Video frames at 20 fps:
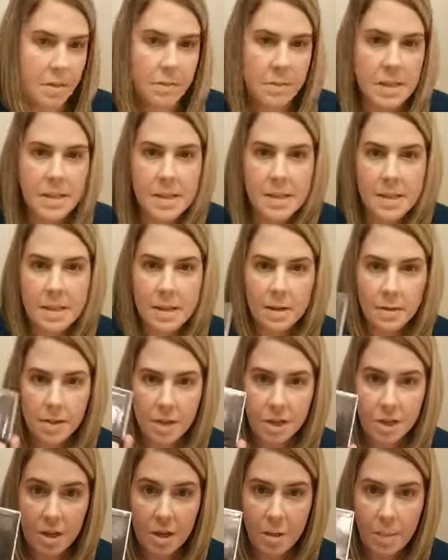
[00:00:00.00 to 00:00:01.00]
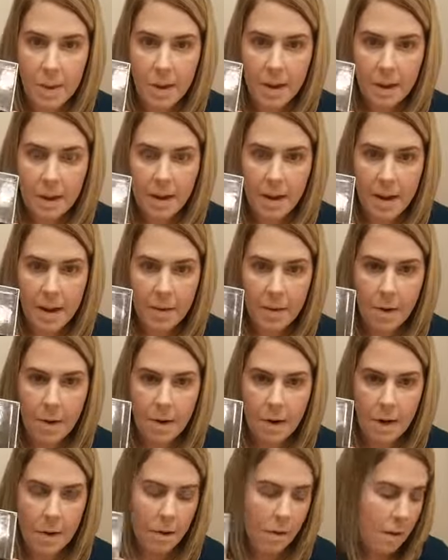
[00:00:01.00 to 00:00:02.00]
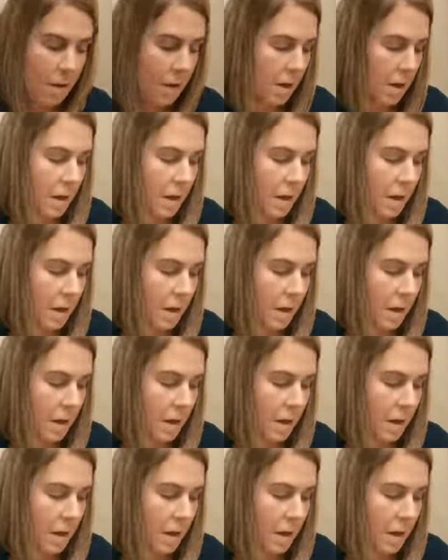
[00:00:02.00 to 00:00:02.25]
don't, this is the only shadow palette I have right now.